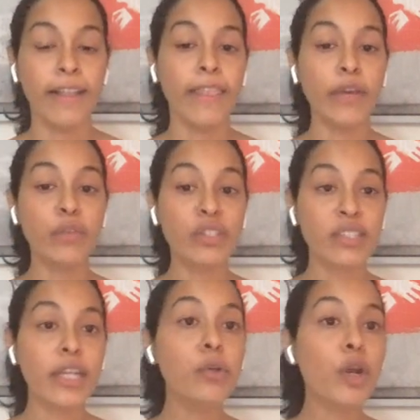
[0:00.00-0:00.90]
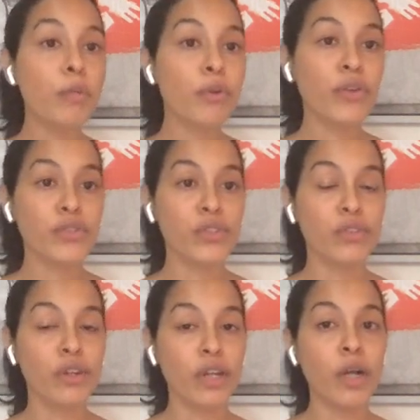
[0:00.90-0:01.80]
Now, if the sidecar proxy is
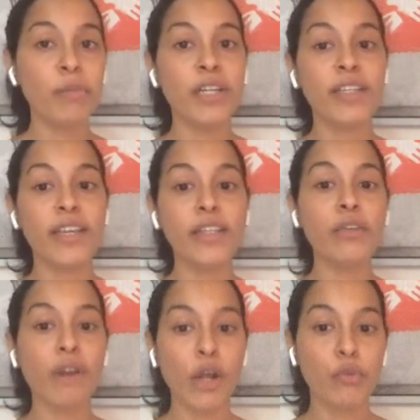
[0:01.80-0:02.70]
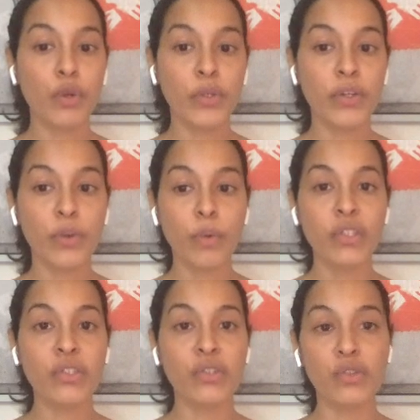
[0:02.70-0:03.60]
not up, again, your outgoing
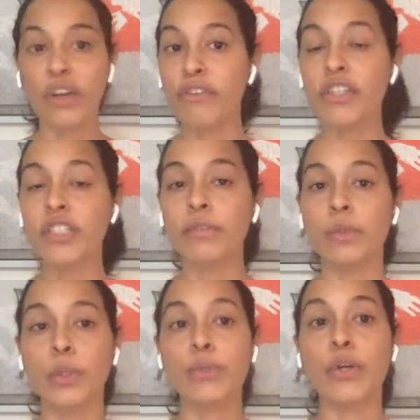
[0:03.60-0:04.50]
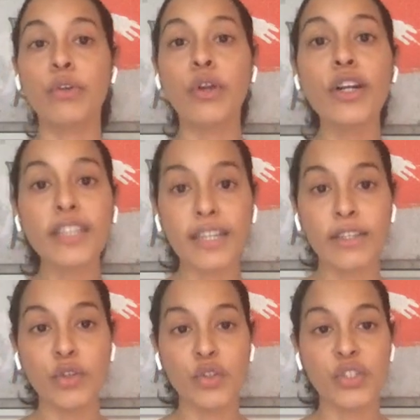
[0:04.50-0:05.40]
request is not reaching Vault, you're not getting
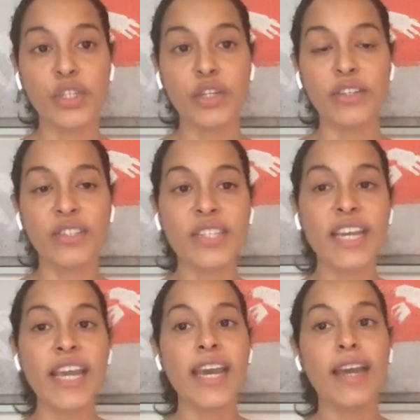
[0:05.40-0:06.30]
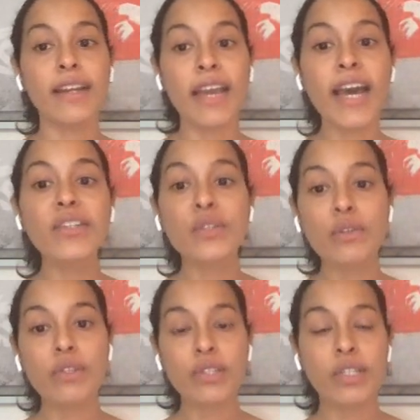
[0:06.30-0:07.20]
your secrets, and as a
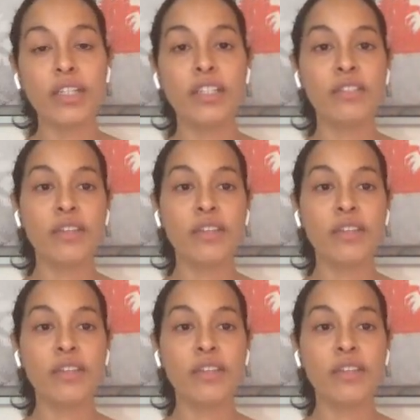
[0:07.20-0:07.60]
result,